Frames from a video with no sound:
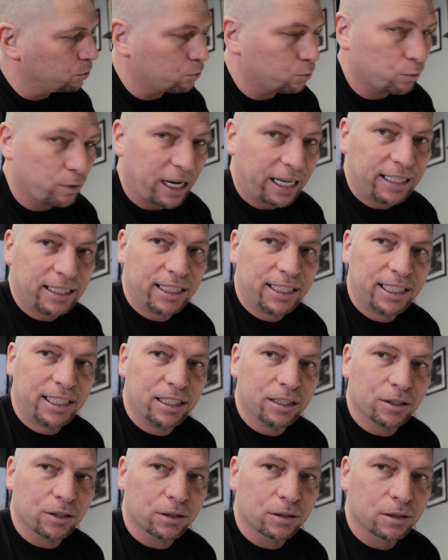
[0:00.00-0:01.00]
right
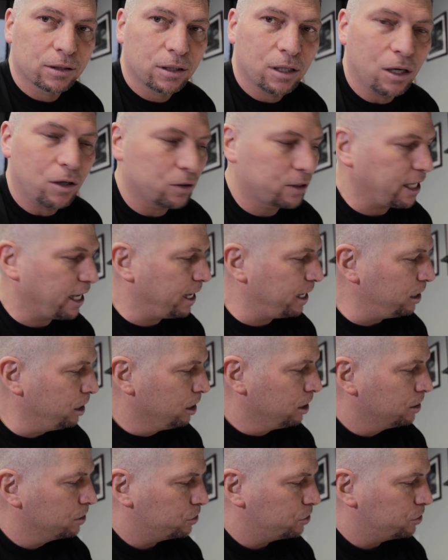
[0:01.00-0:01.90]
here, okay?